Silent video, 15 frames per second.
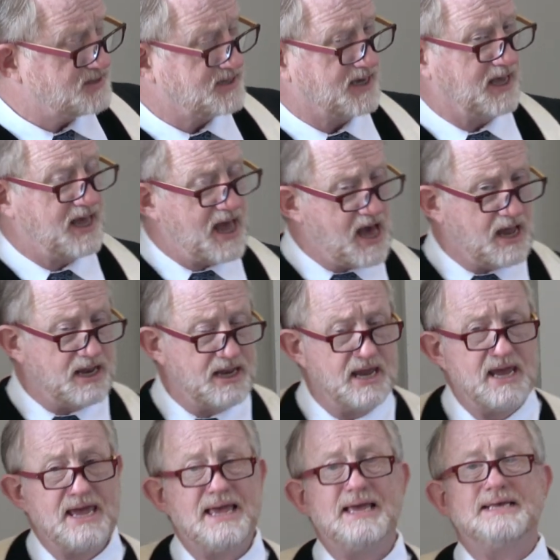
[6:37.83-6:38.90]
Again,
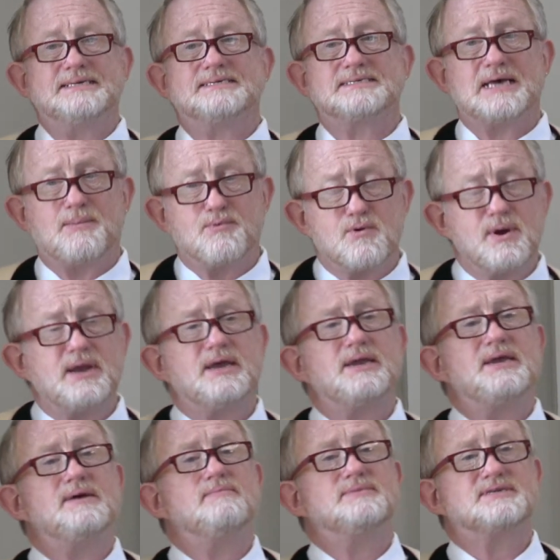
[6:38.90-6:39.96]
he
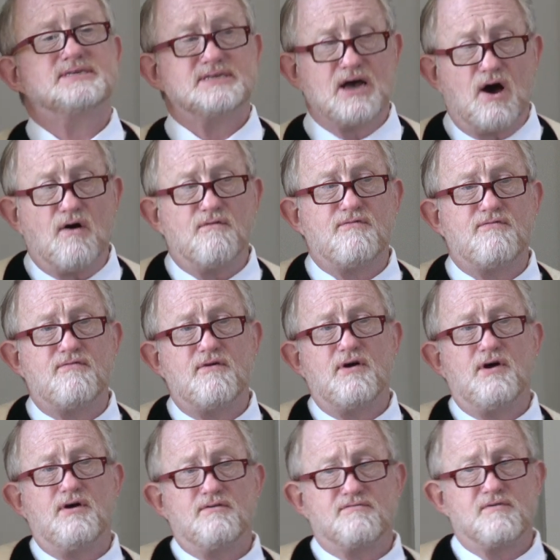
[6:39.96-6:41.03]
separated himself
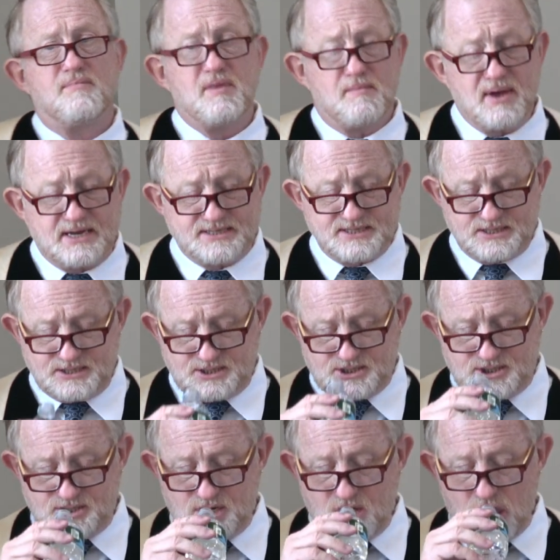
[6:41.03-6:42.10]
from the
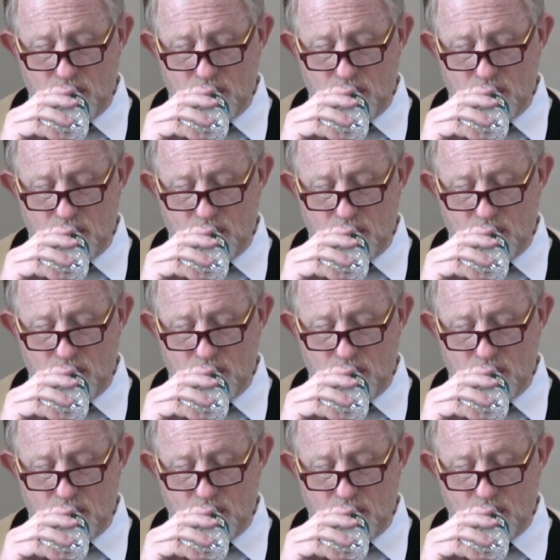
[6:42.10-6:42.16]
message.